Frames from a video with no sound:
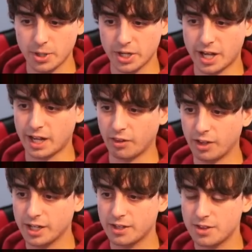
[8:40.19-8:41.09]
But I
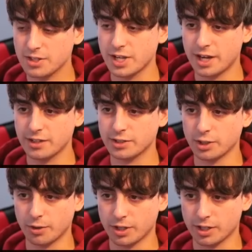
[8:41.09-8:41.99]
like this edit,
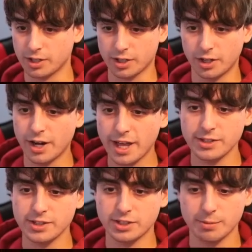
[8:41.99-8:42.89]
so I'm going to click on
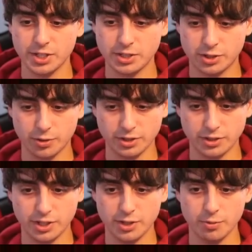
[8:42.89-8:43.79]
edit this image to
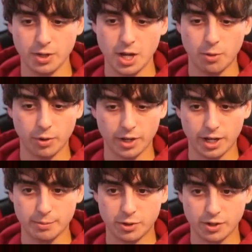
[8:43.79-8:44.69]
continue what
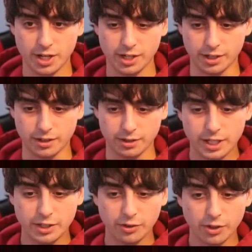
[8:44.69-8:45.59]
I'm creating.
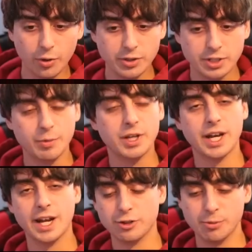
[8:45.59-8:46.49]
And you'll notice that we
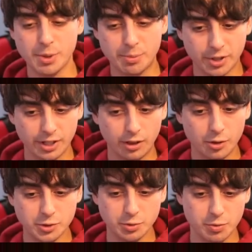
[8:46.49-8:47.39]
can actually be pretty
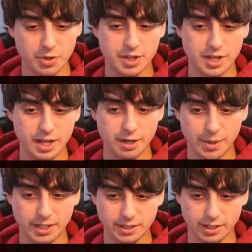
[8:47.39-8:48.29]
loose with the
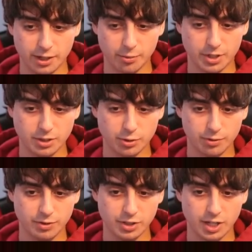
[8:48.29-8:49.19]
inpainting here. We can
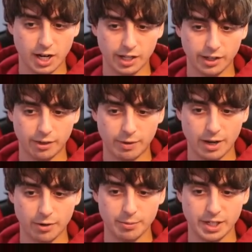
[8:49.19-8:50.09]
sort of just highlight
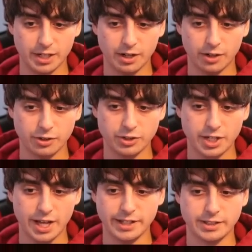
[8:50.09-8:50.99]
around him and it
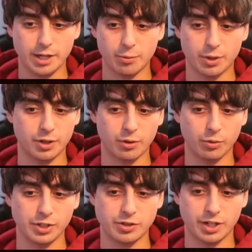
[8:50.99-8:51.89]
understands that we're
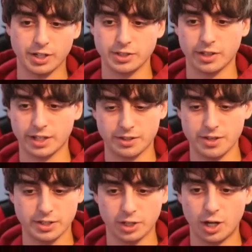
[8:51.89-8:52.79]
only trying to select
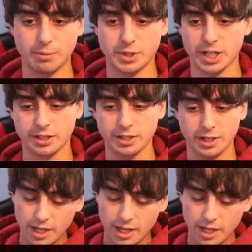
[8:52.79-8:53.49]
this object.